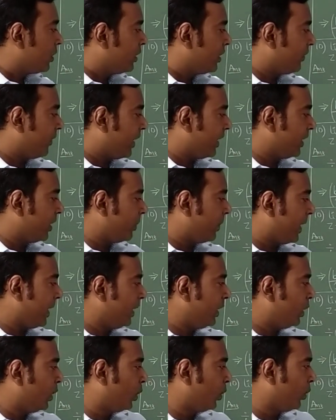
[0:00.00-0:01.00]
divided
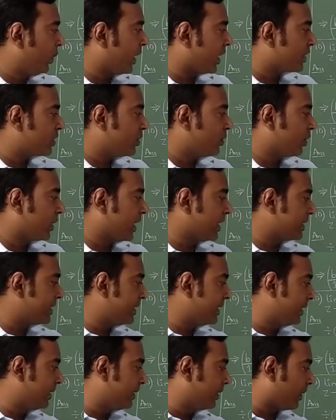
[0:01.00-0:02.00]
by 2x. You can
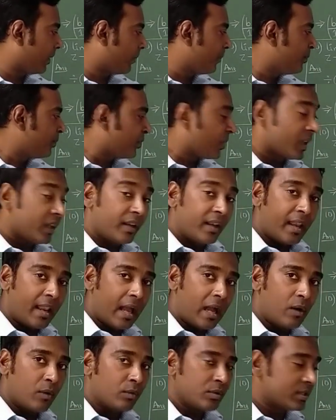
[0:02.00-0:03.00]
see here.
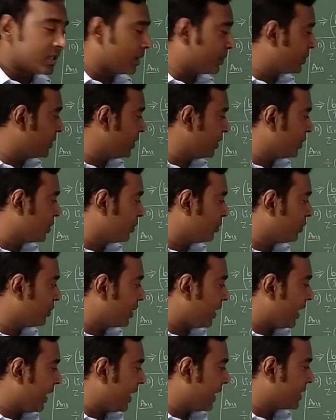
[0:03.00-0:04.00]
Now
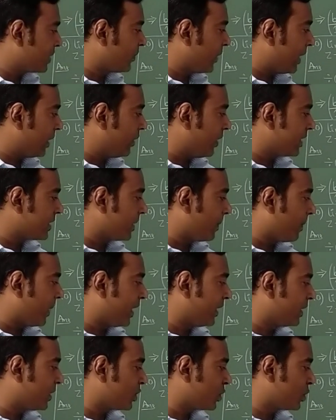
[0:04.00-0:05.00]
substitute x value as a
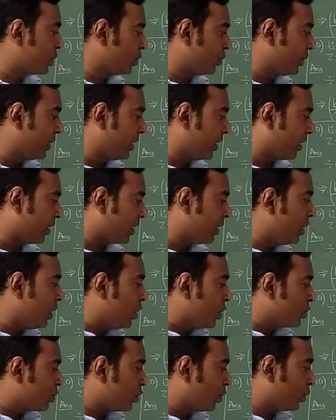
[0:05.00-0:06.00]
minus 2 here.
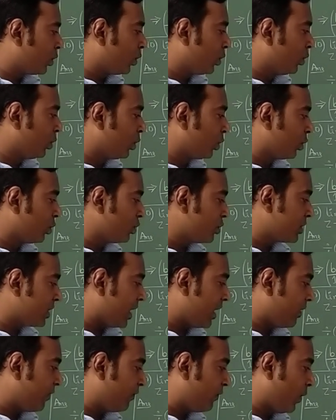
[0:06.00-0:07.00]
So 2 2s
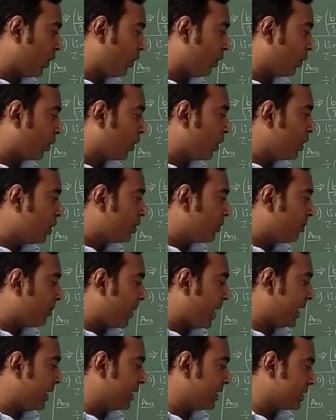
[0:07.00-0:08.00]
are 4.
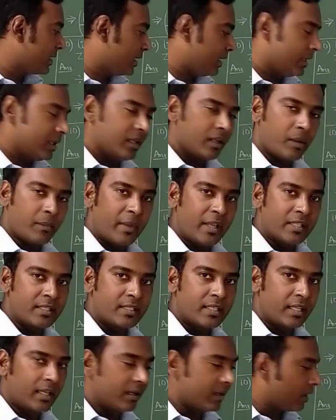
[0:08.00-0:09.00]
Minus
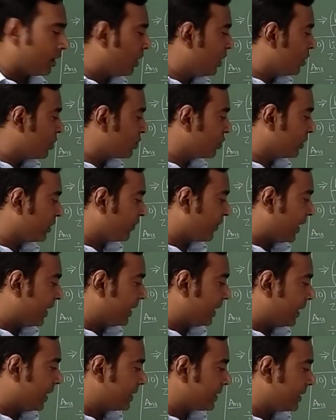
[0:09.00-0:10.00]
remains here. So the
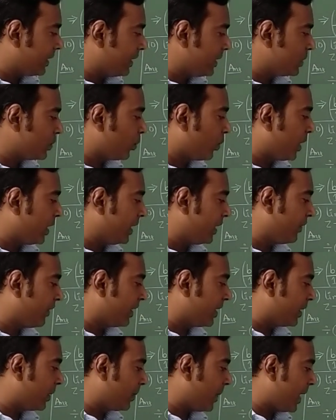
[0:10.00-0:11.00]
final answer is 1
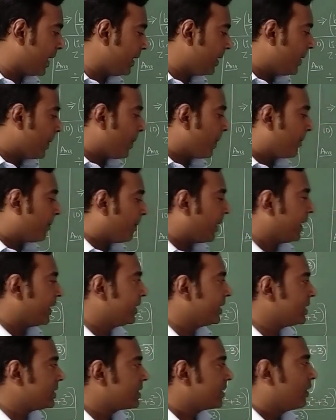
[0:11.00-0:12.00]
divided by
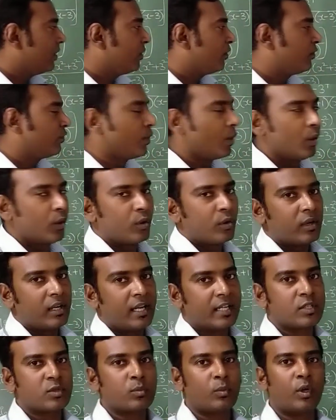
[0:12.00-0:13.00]
minus 4.
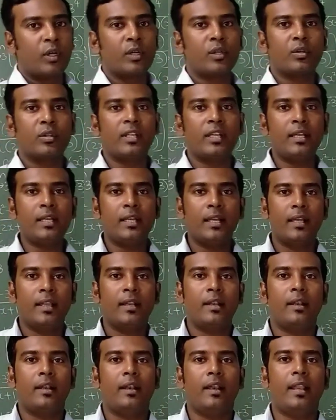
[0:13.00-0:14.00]
Let's move on to the
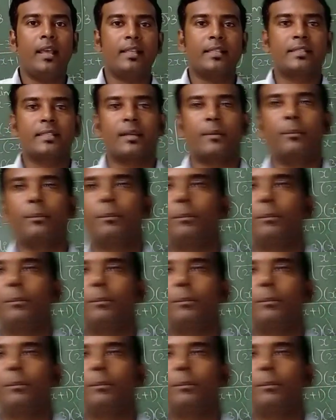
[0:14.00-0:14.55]
next sum.